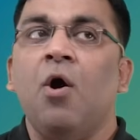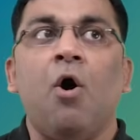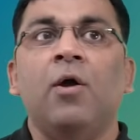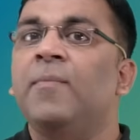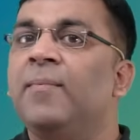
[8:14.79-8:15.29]

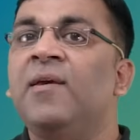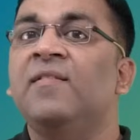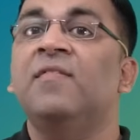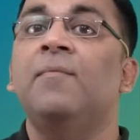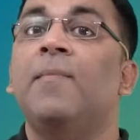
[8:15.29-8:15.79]
or maybe
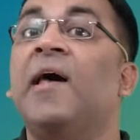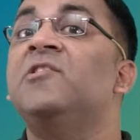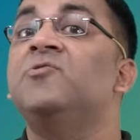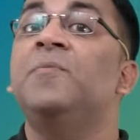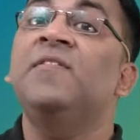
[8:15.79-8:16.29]
it's the
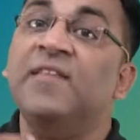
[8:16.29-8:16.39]
management's